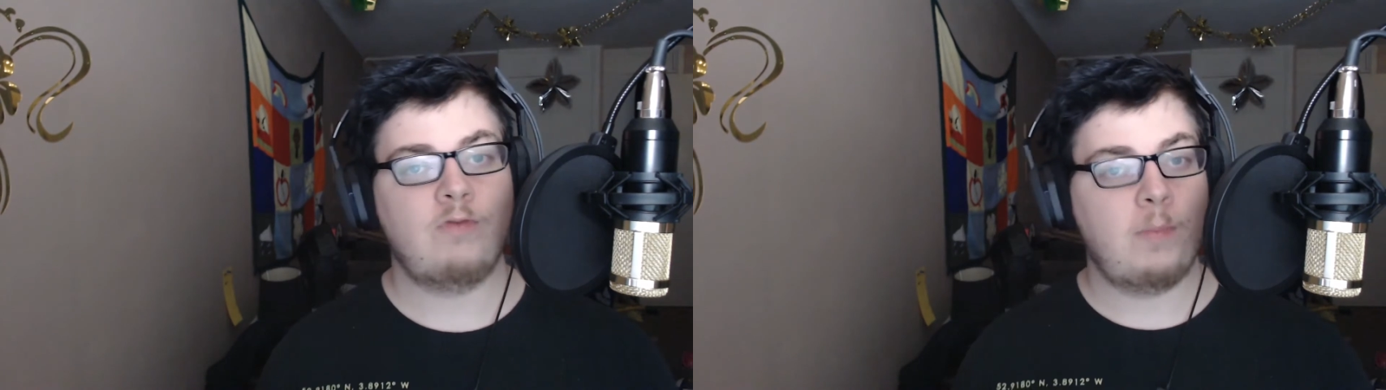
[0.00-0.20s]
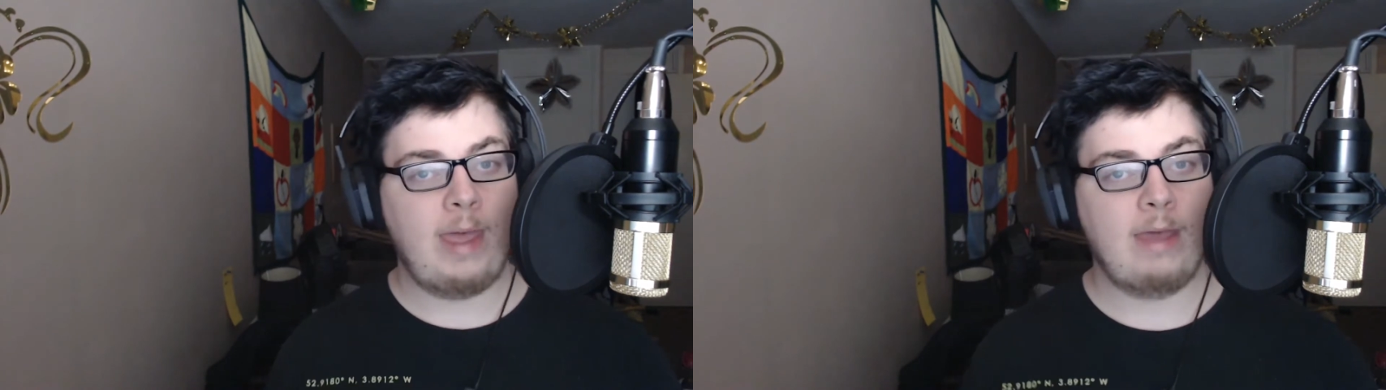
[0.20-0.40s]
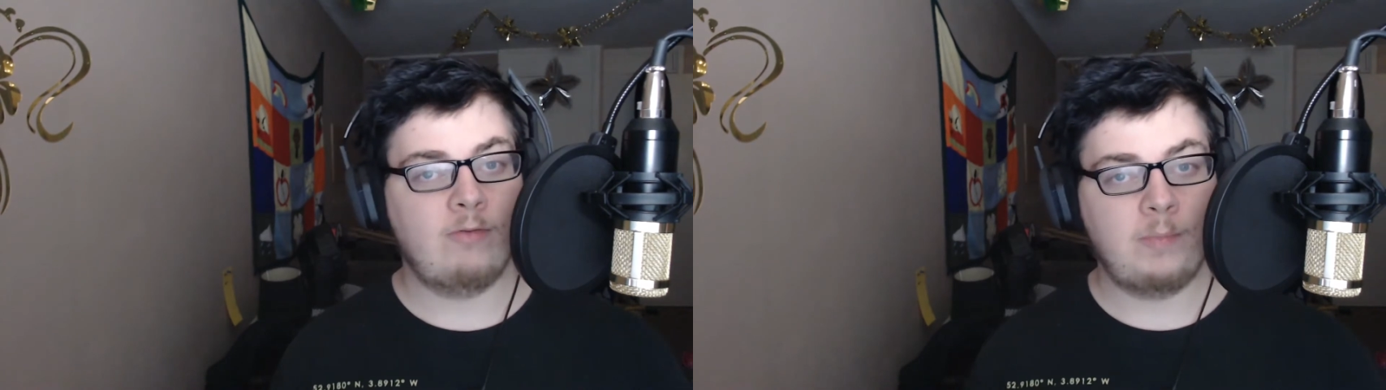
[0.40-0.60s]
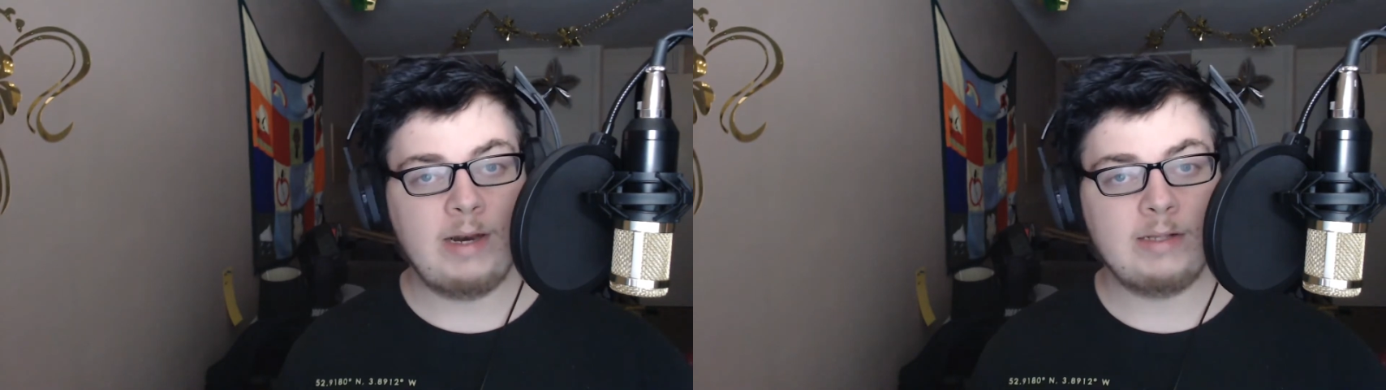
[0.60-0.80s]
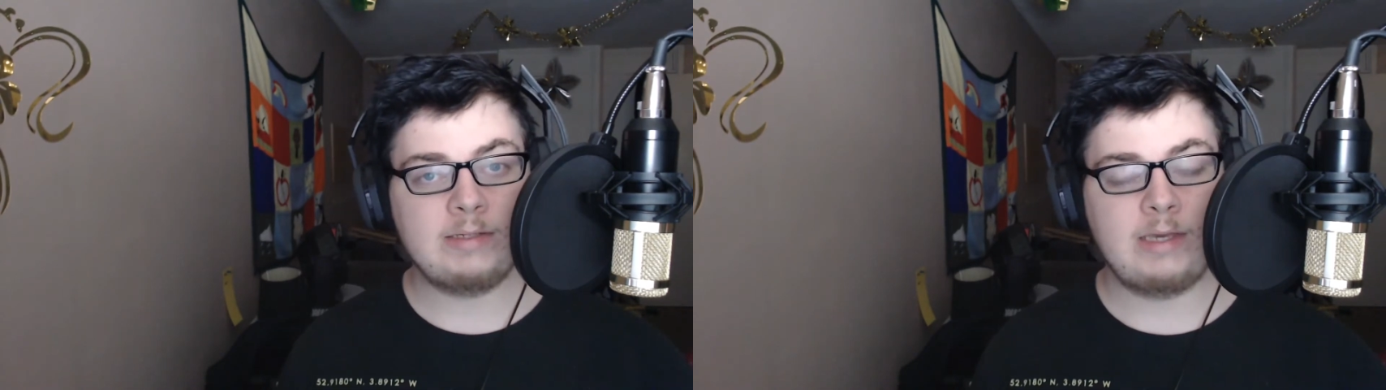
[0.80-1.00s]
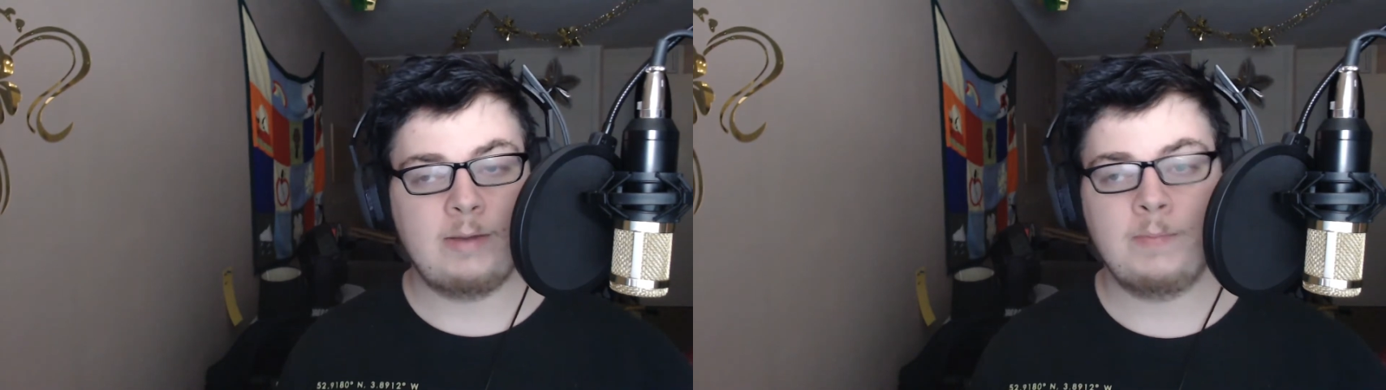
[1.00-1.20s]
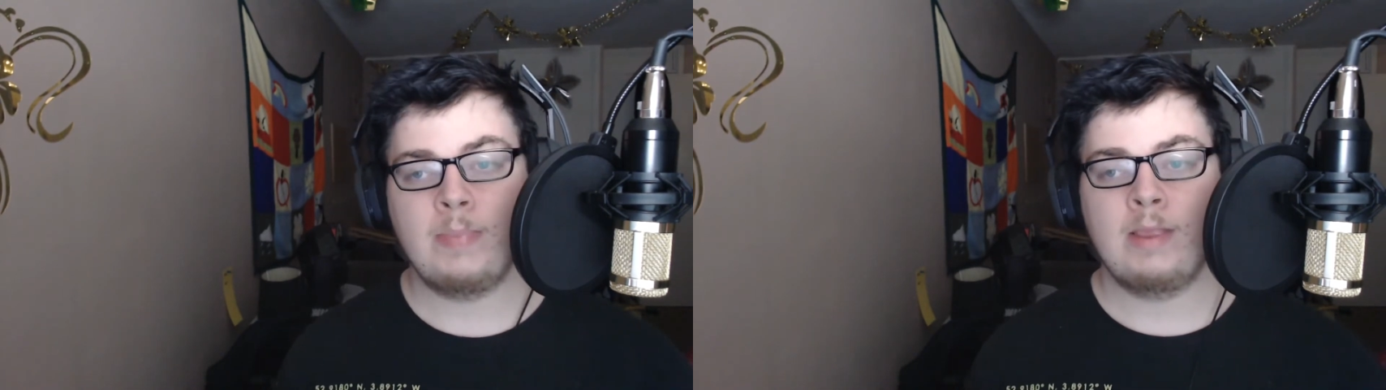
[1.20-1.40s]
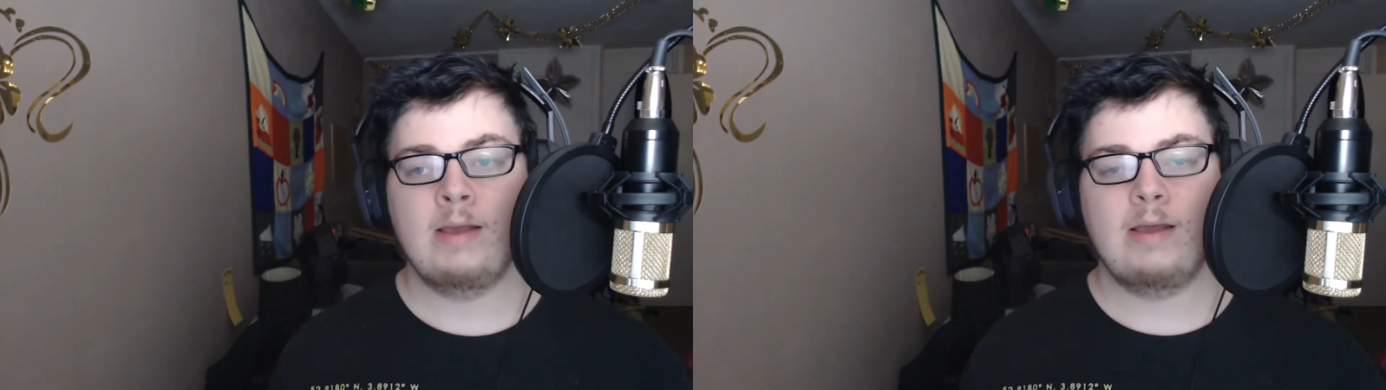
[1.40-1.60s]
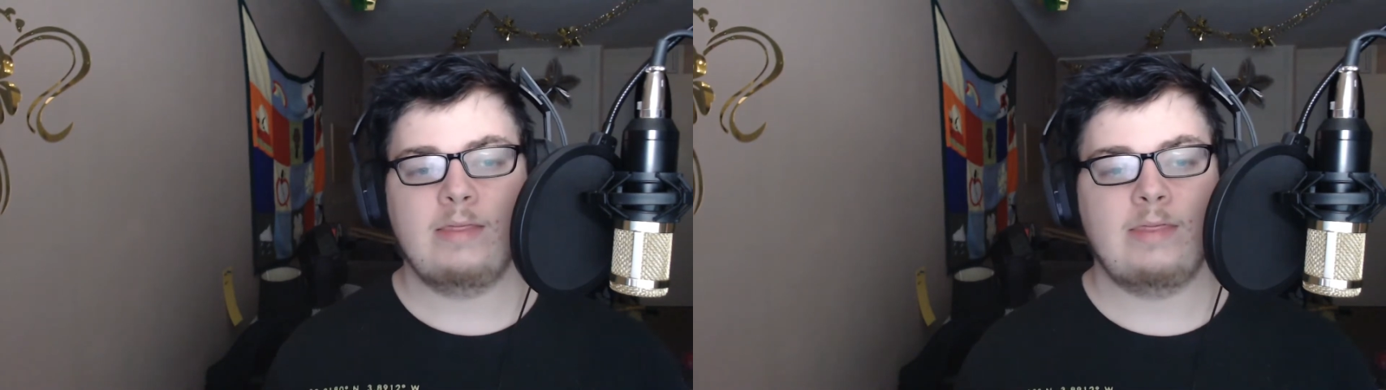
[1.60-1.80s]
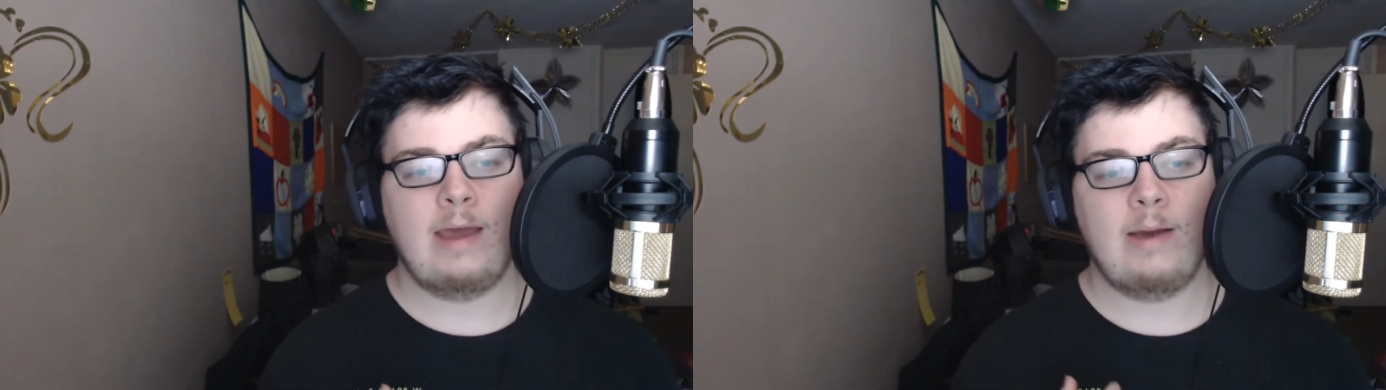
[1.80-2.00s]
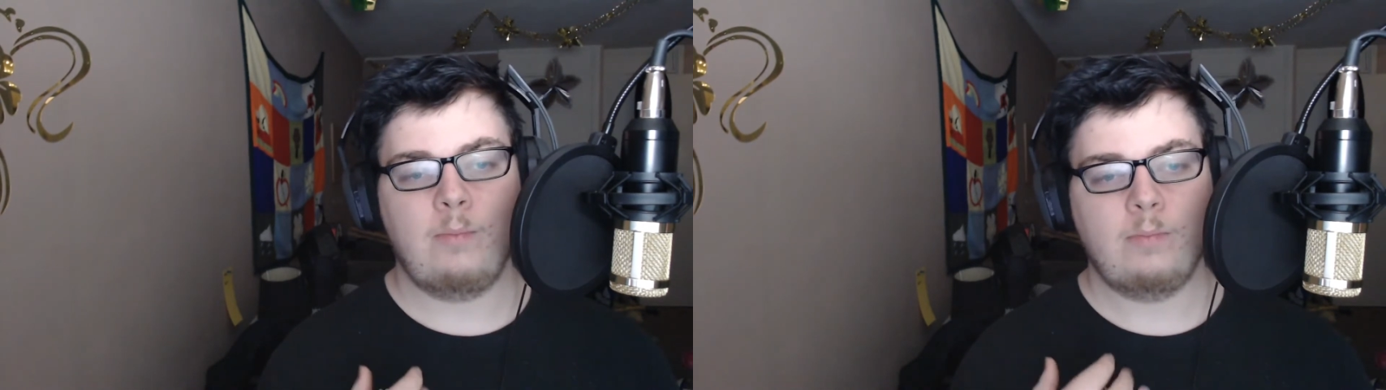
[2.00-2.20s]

repairability that